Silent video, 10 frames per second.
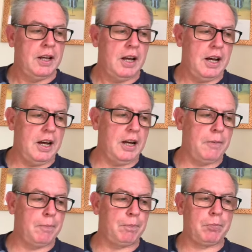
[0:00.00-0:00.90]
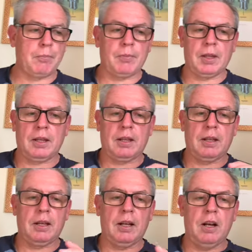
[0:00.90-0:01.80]

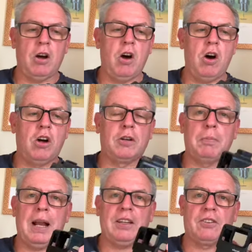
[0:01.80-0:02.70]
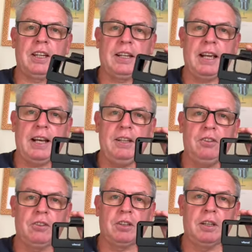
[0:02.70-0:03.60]
a hard plastic
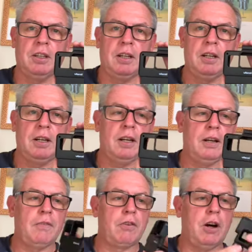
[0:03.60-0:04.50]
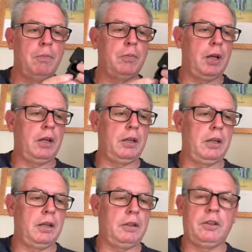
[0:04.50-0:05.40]
case from
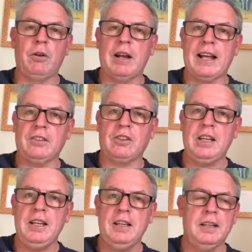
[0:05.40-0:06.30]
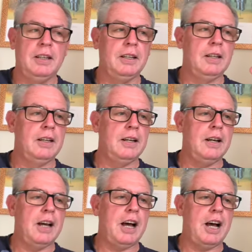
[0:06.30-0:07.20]
Ulanzi.
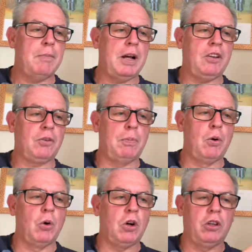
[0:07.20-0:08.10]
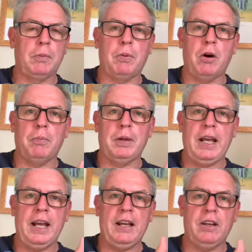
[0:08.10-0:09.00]
Has a port on the bottom
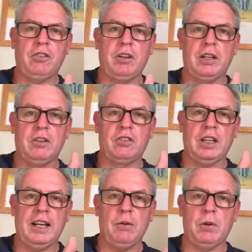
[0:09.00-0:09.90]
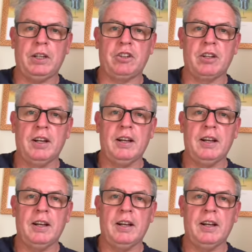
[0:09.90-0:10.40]
here, as you can see, which